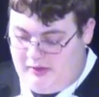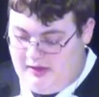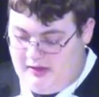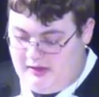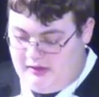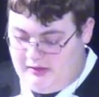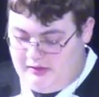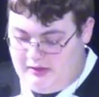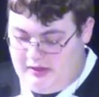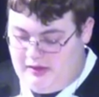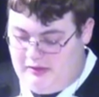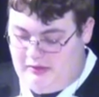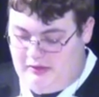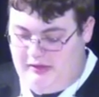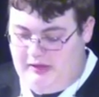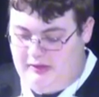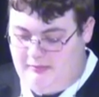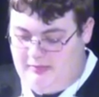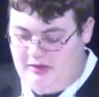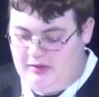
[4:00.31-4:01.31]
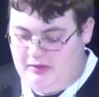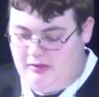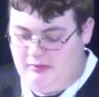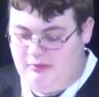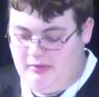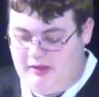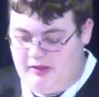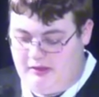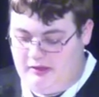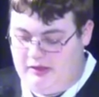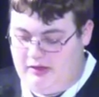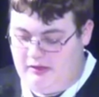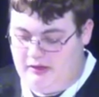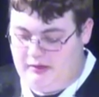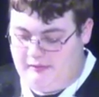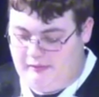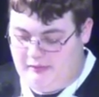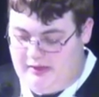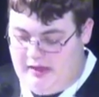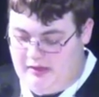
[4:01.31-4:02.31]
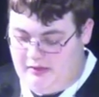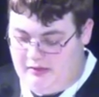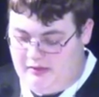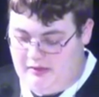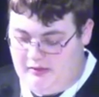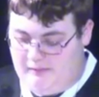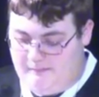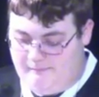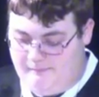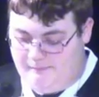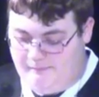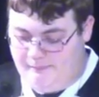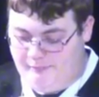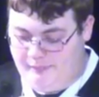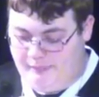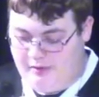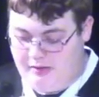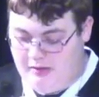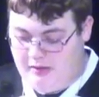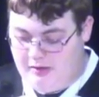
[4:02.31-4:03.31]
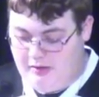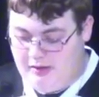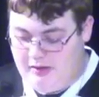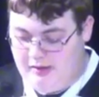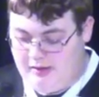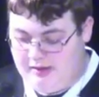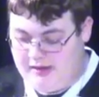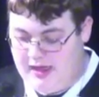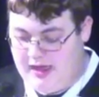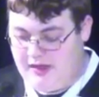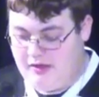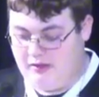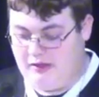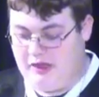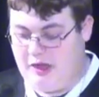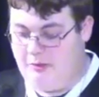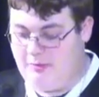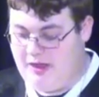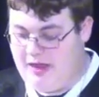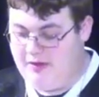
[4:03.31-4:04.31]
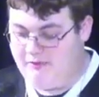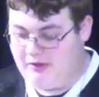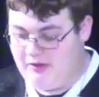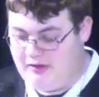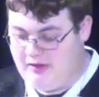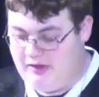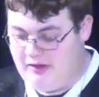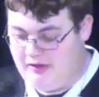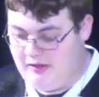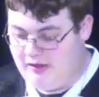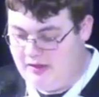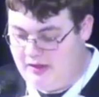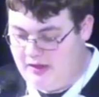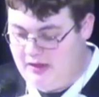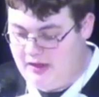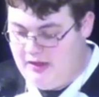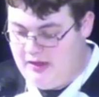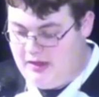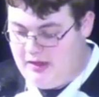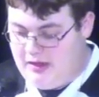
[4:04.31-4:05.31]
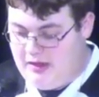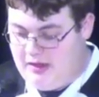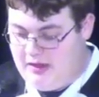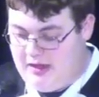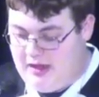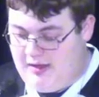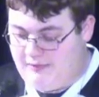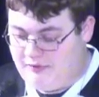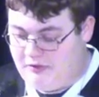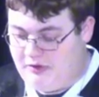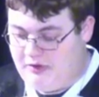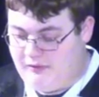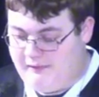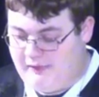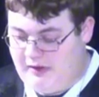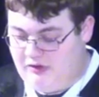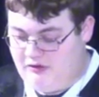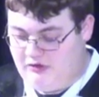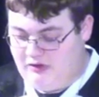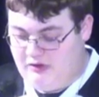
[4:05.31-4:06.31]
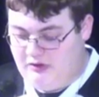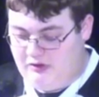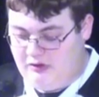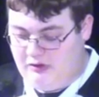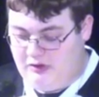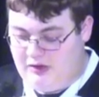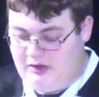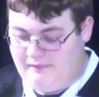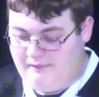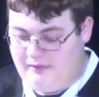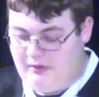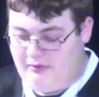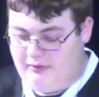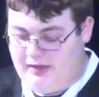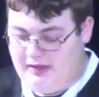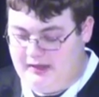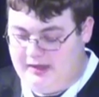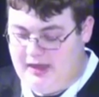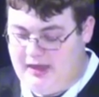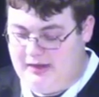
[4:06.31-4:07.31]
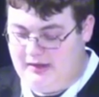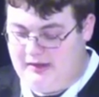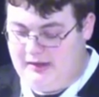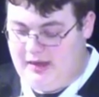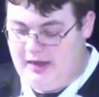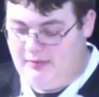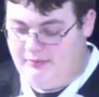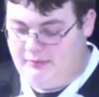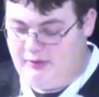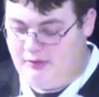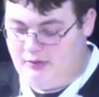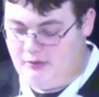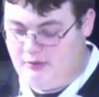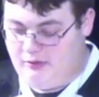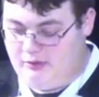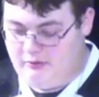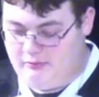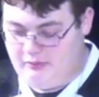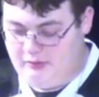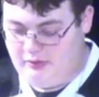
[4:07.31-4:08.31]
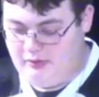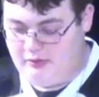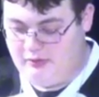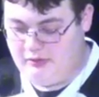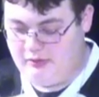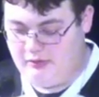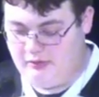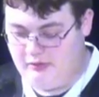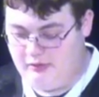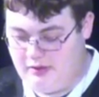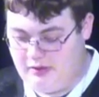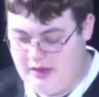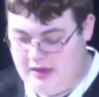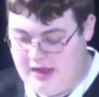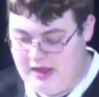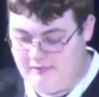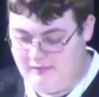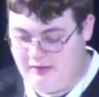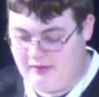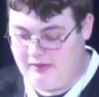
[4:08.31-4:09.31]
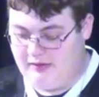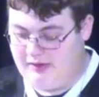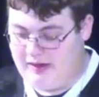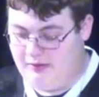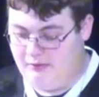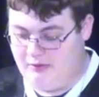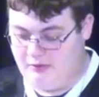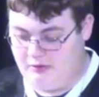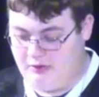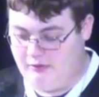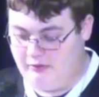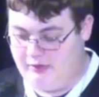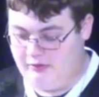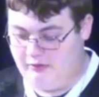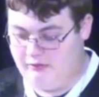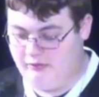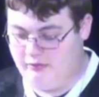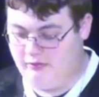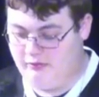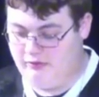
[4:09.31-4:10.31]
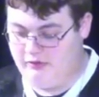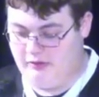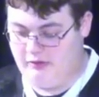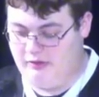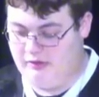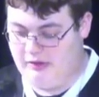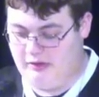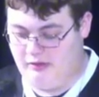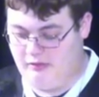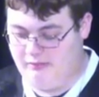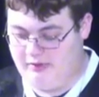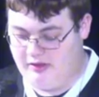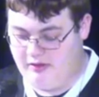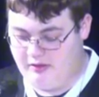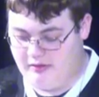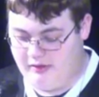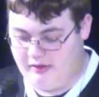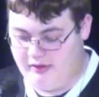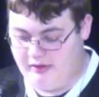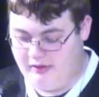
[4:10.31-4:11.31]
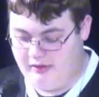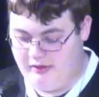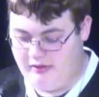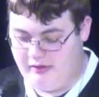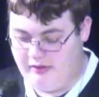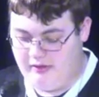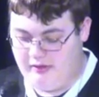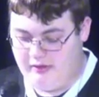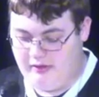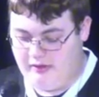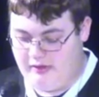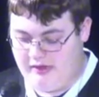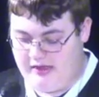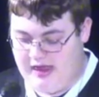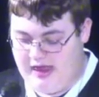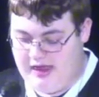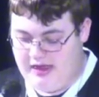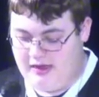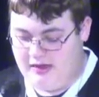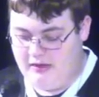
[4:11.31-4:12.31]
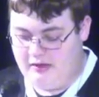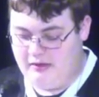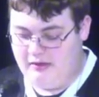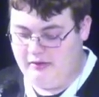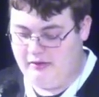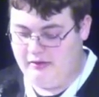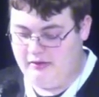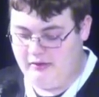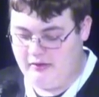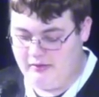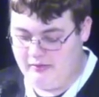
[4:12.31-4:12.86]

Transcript: the light that is leading me to the place that is everlasting. God is now my everything. After confession, it felt like God calmed the storms. Everything I was going through just disappeared. God,